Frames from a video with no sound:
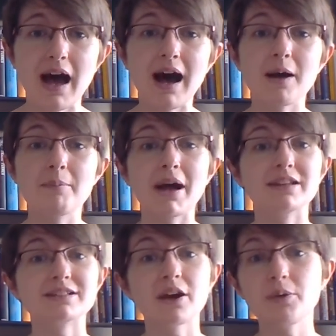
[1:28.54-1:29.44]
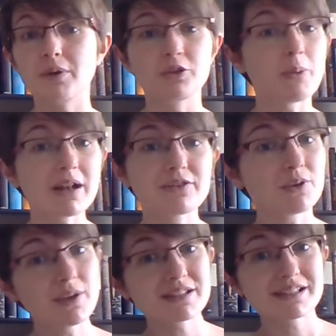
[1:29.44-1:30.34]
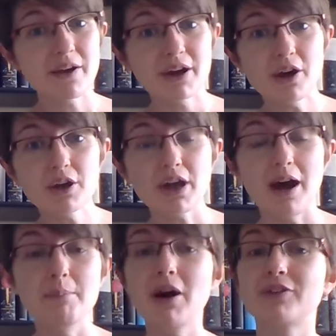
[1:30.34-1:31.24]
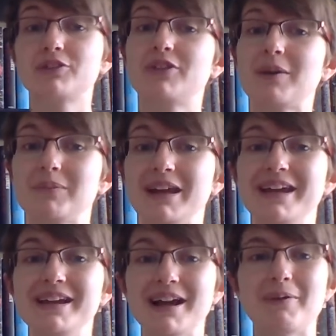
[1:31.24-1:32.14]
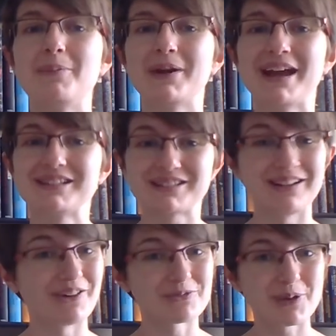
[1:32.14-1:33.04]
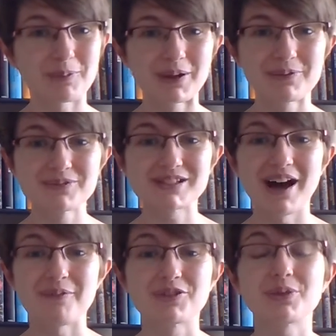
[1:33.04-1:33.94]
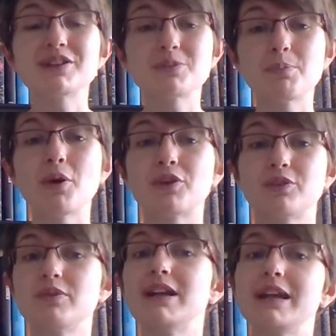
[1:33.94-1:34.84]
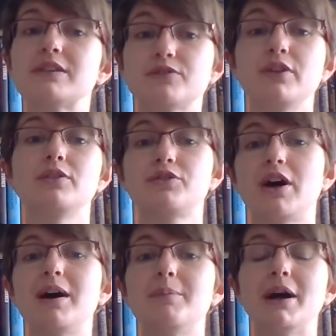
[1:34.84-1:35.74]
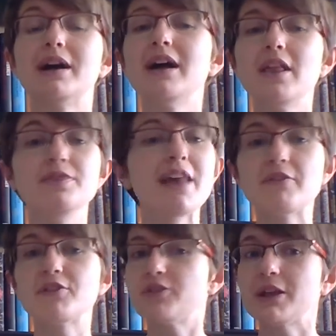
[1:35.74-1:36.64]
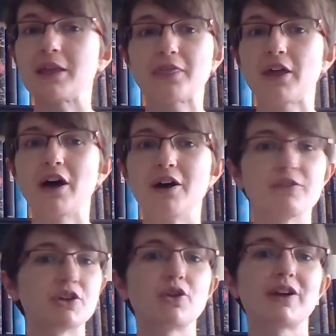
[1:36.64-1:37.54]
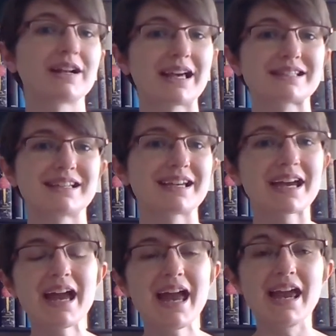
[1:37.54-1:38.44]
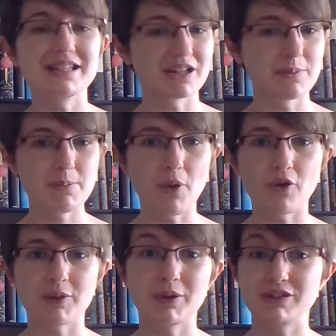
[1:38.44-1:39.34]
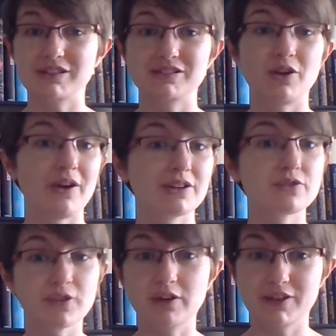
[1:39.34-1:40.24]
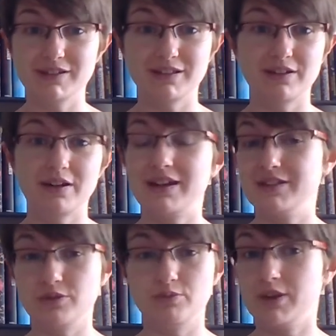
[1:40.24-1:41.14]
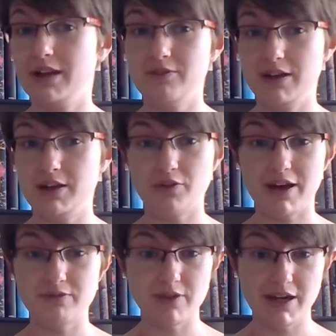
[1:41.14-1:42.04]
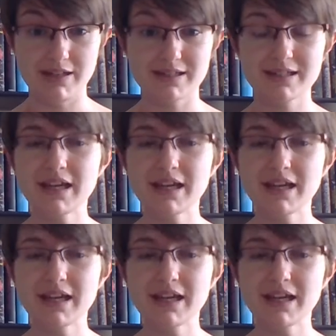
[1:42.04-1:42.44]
And so, as well as all this going on, Margaret's family come up against a lot of problems. So it is a book that really is full of drama. Never think that a Victorian classic is going to be boring, because it's not. It's full of incident. It's a really, really great read.